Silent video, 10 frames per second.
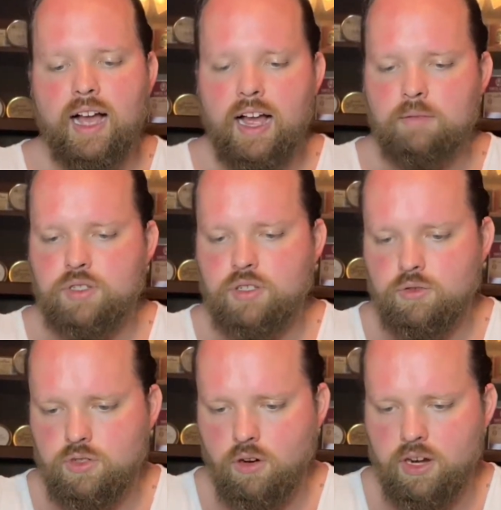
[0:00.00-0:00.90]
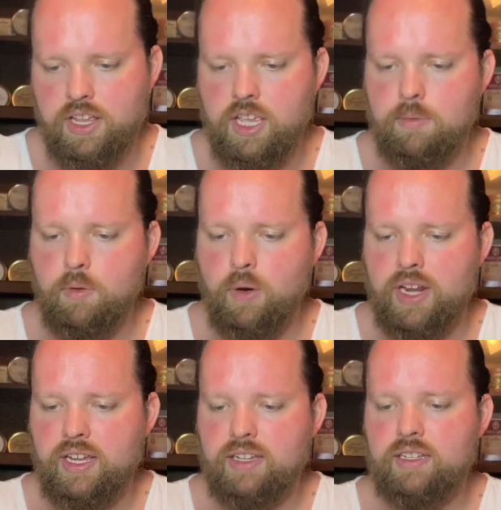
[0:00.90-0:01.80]
I'm so sorry to keep you
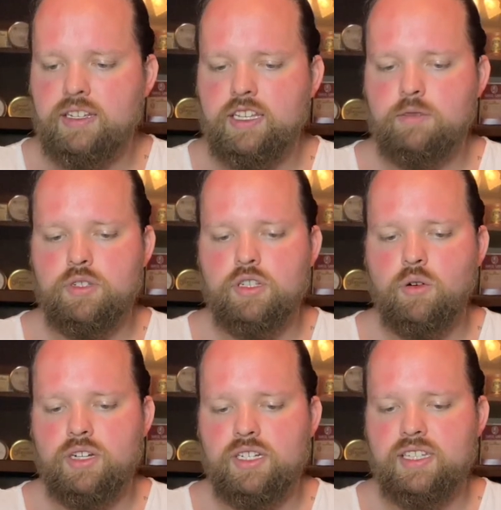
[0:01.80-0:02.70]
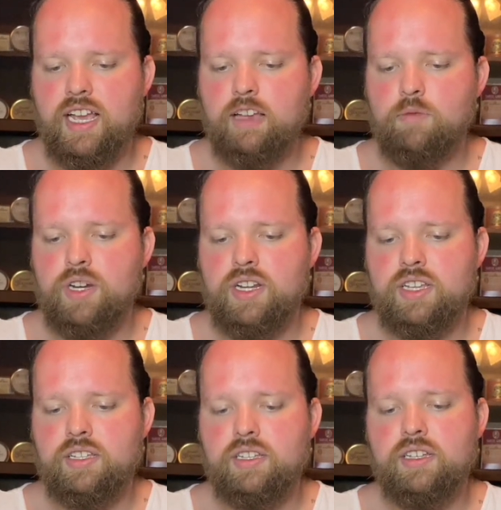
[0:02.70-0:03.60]
waiting, he was going to say when
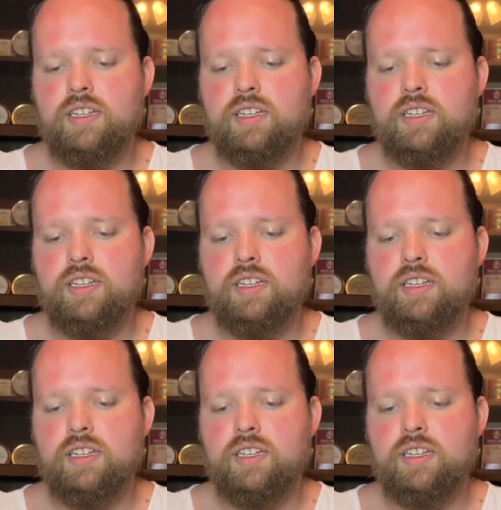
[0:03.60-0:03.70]
he